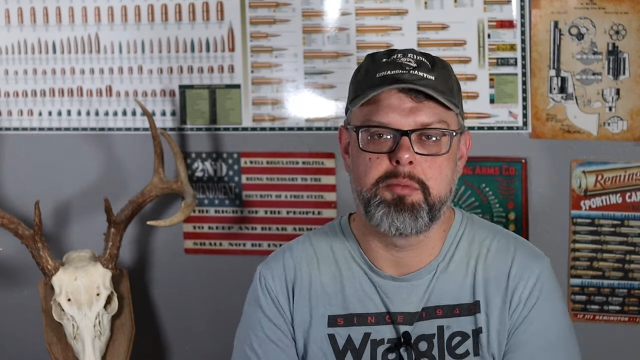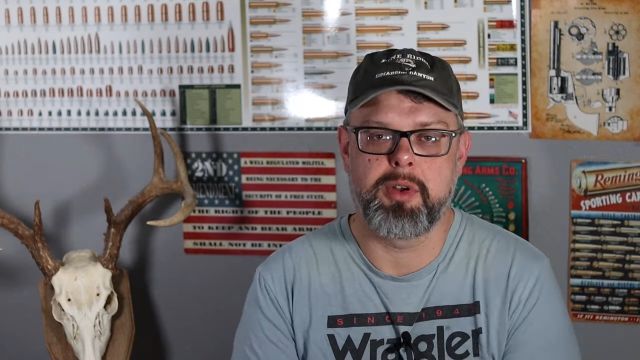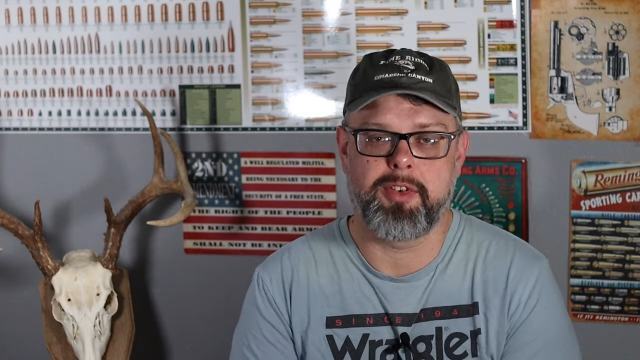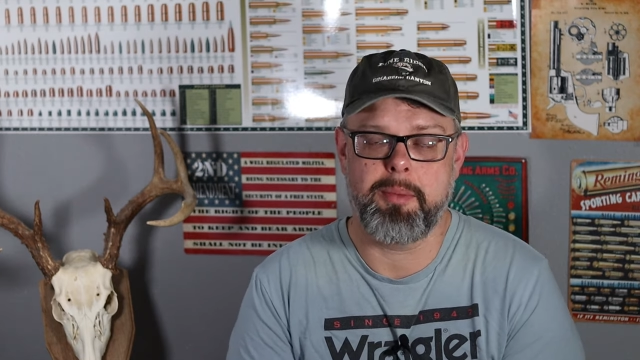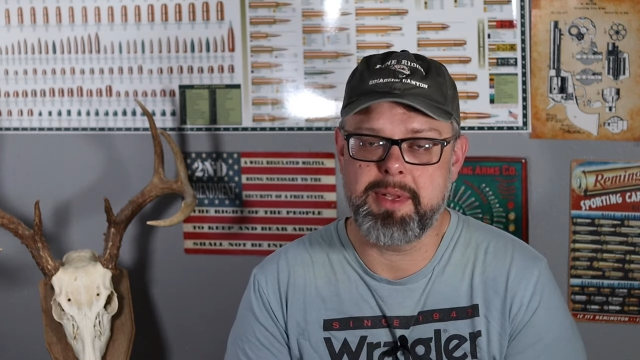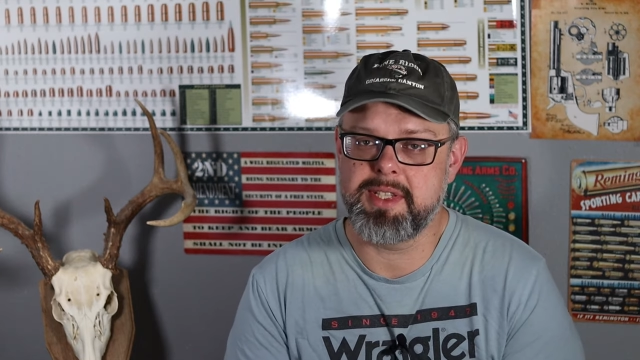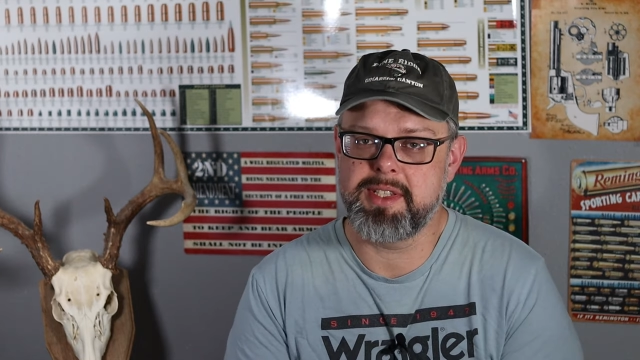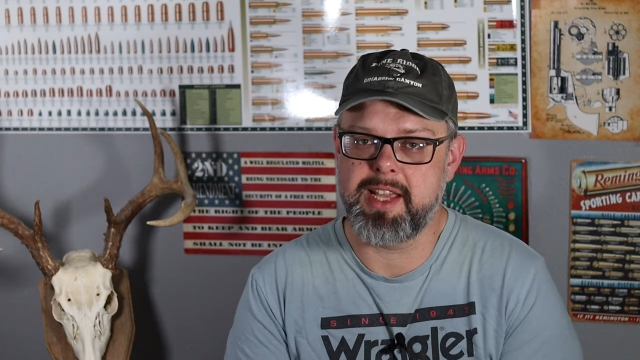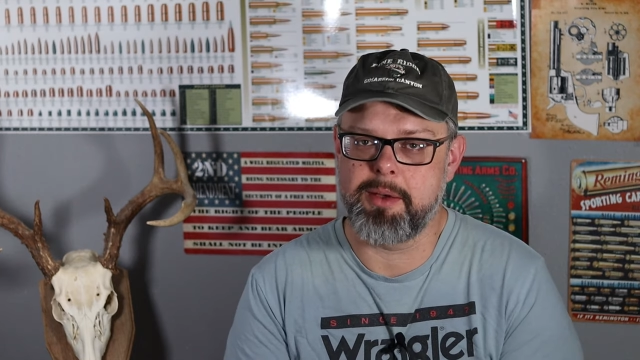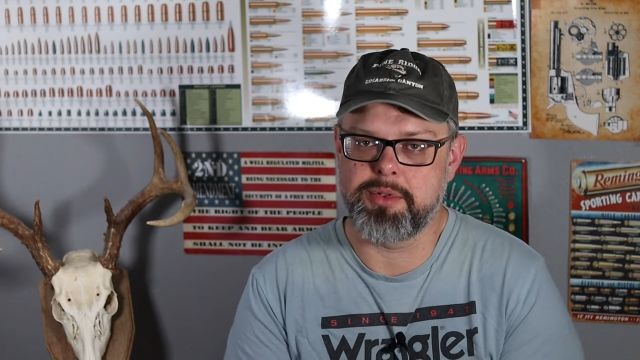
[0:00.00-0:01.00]
But from its
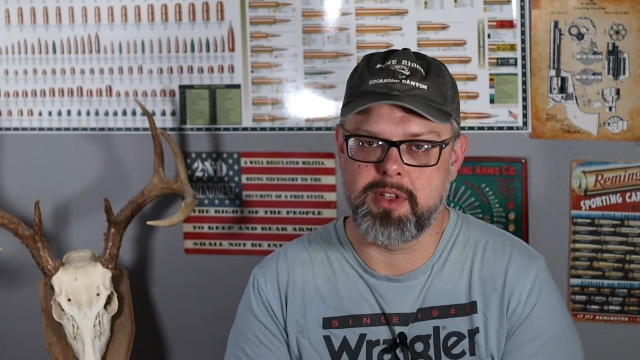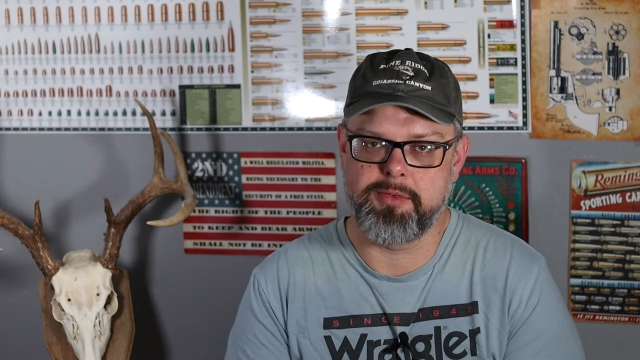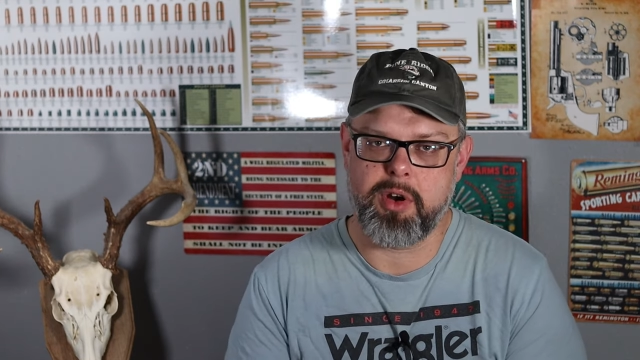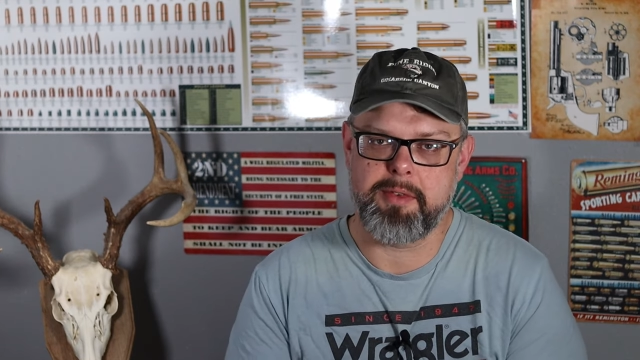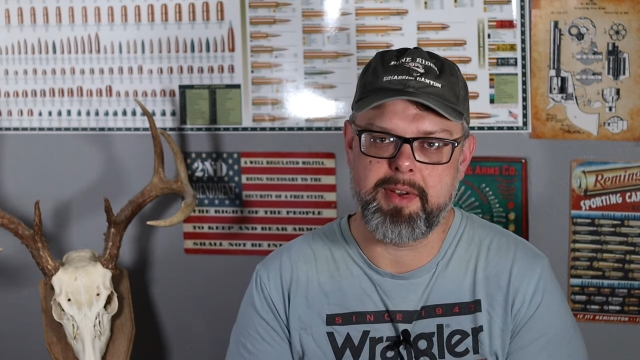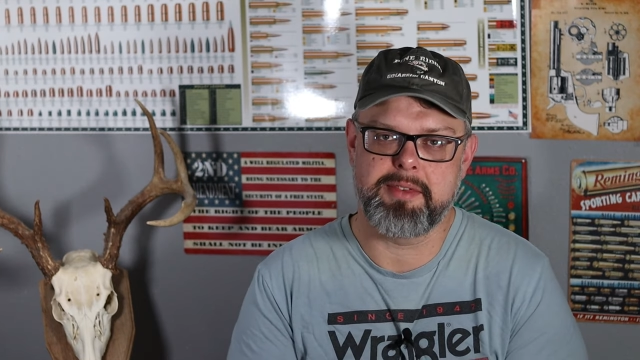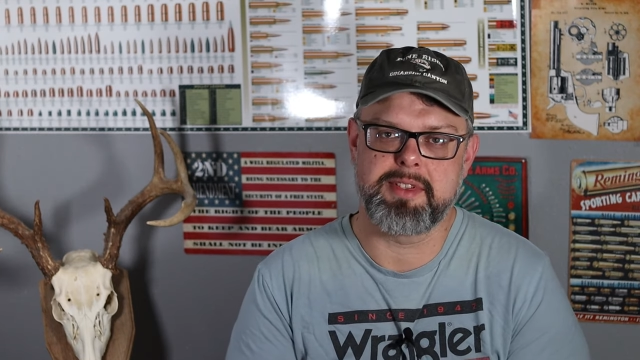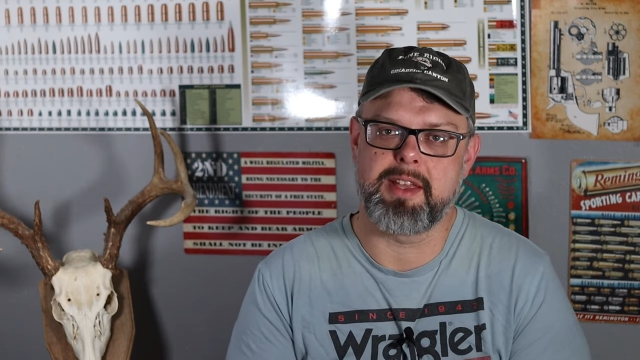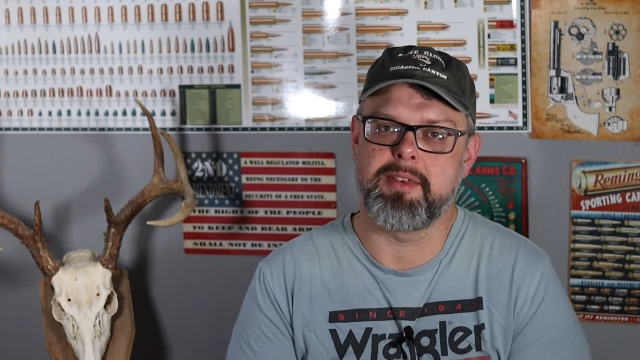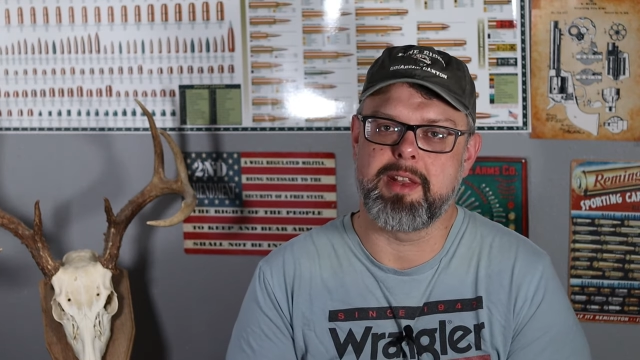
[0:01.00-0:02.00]
inception, the
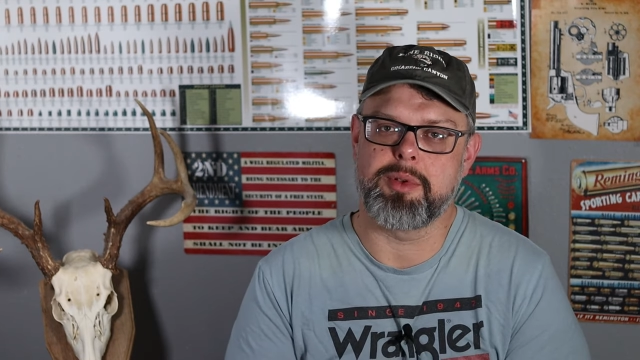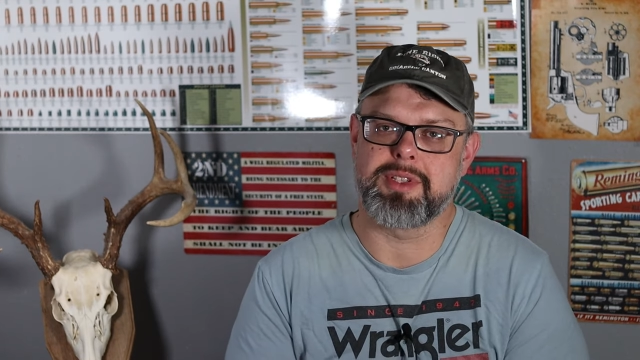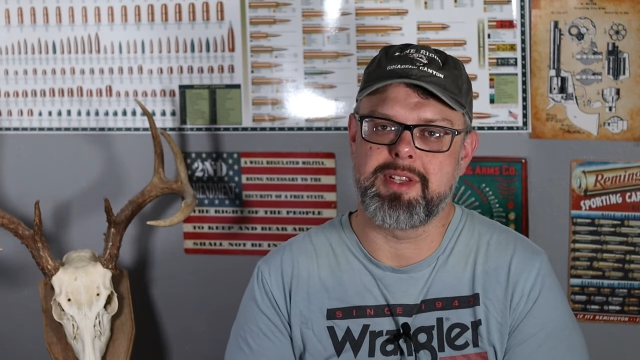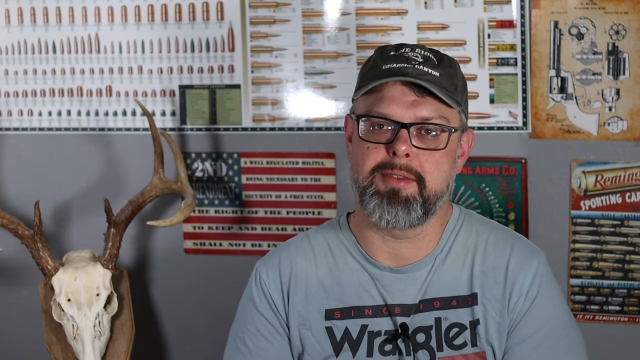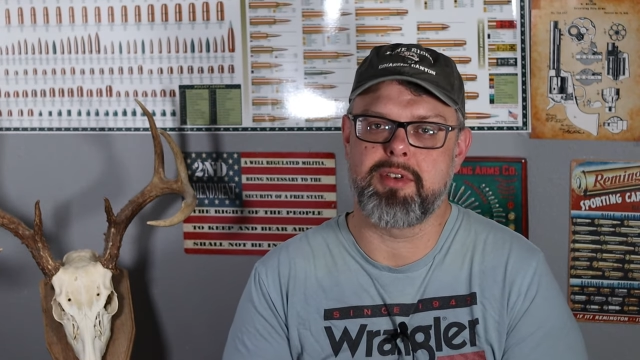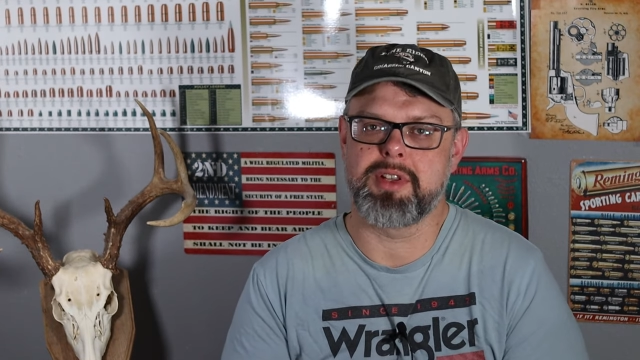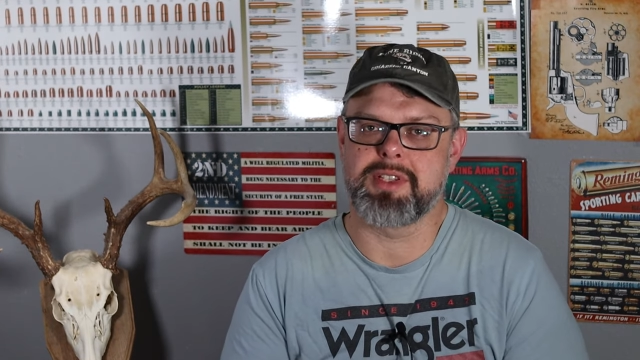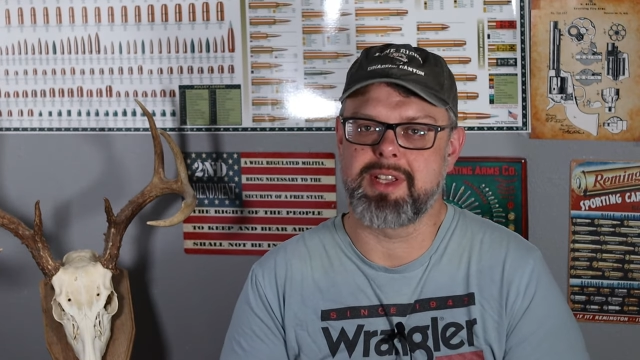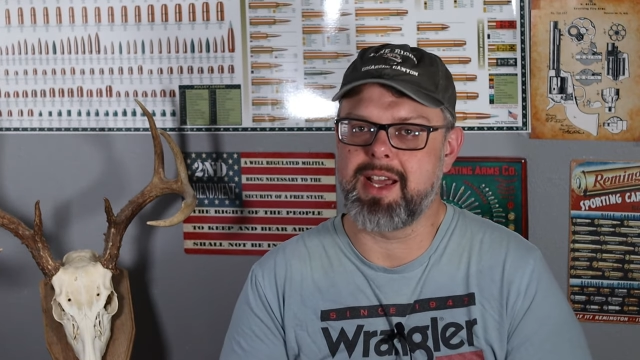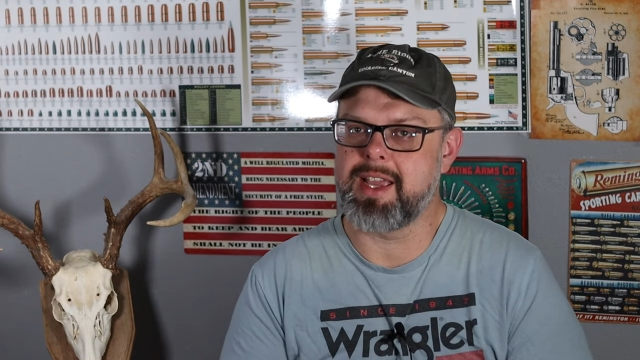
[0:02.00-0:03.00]
4570 was never
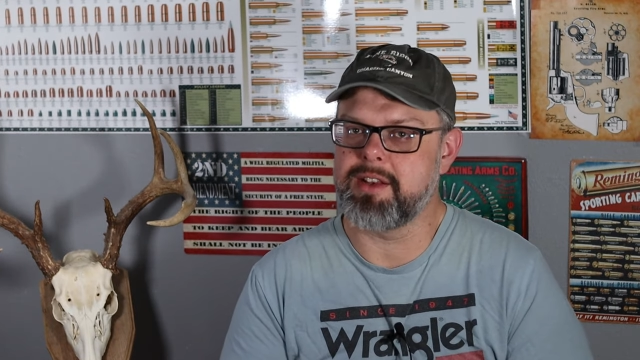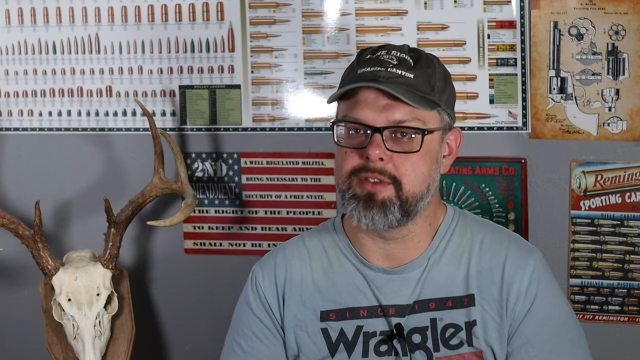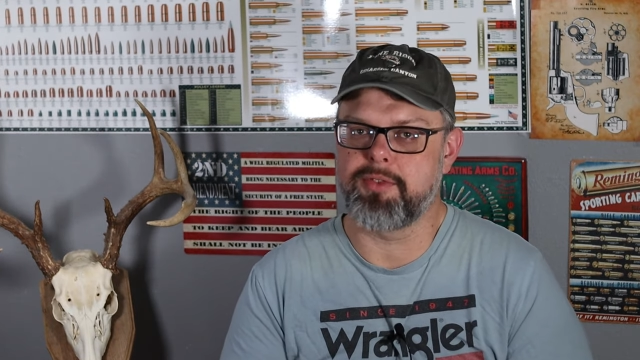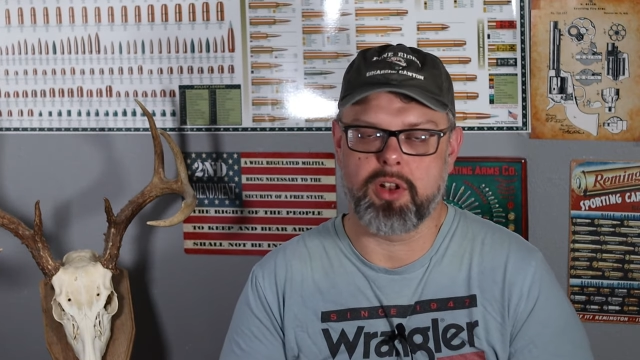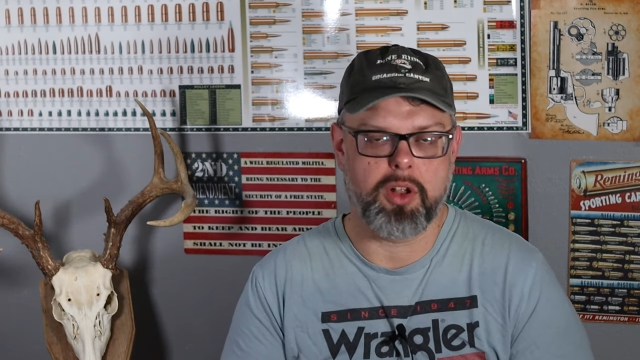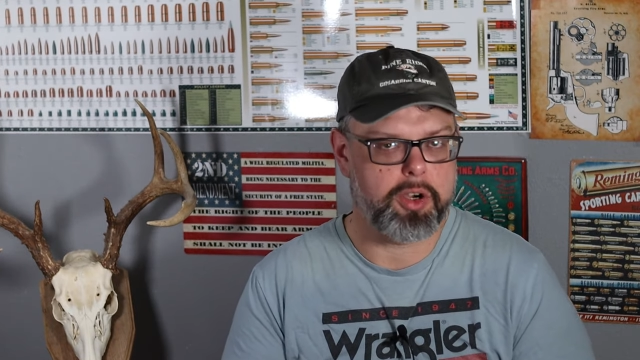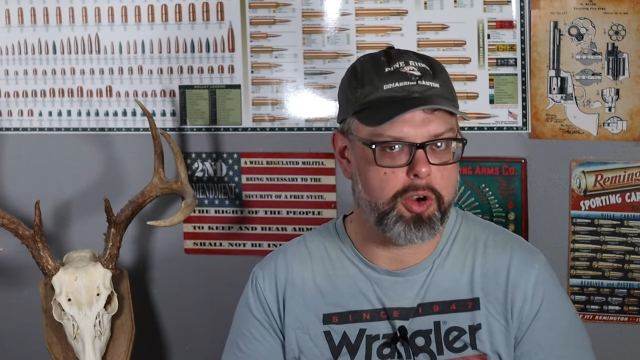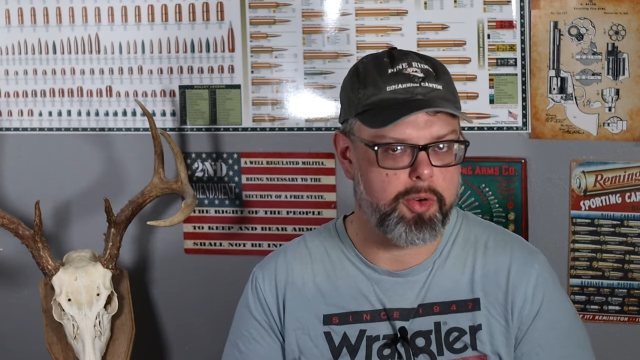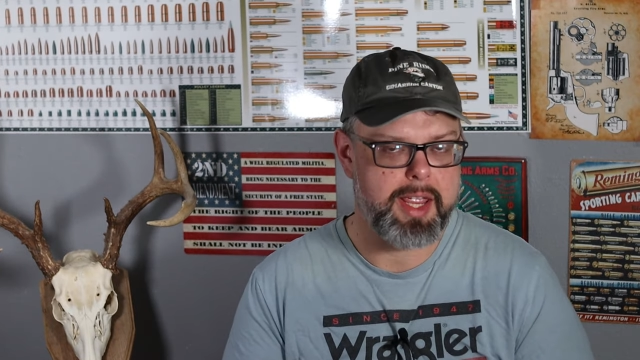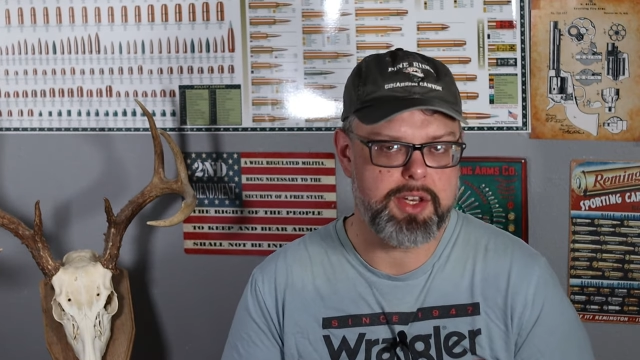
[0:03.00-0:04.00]
designed for
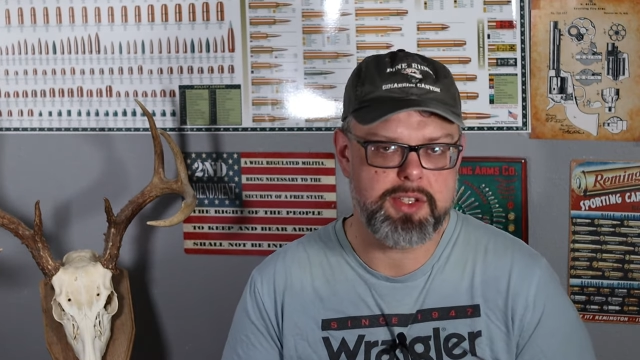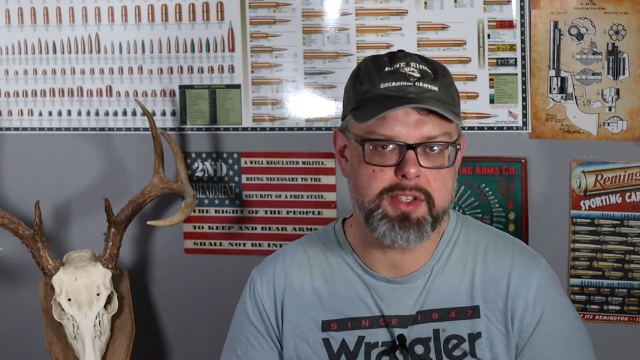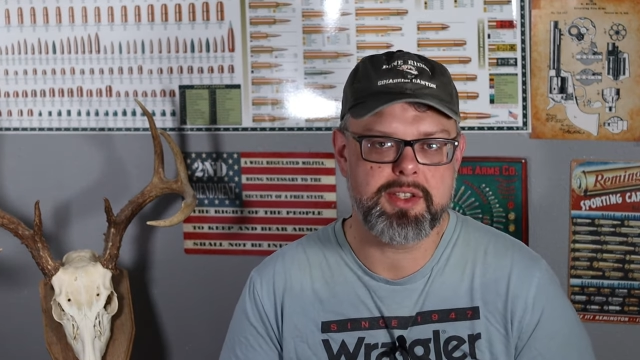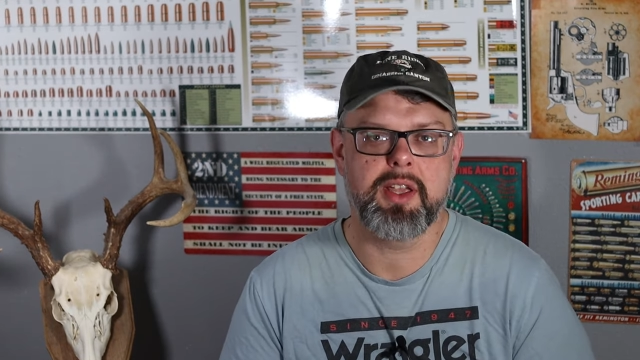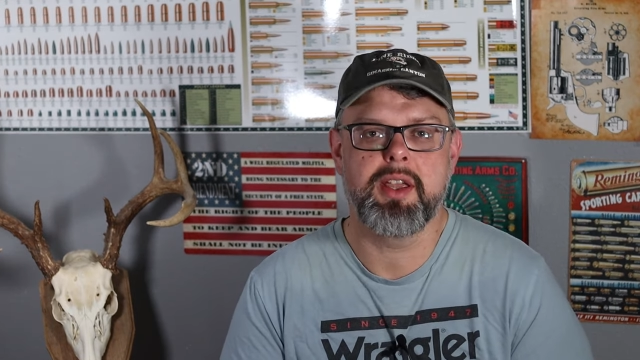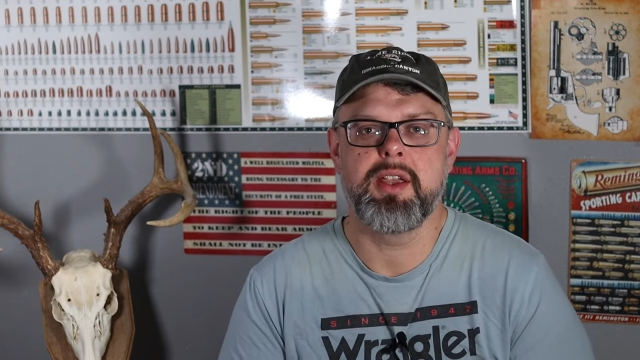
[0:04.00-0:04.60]
longer ranges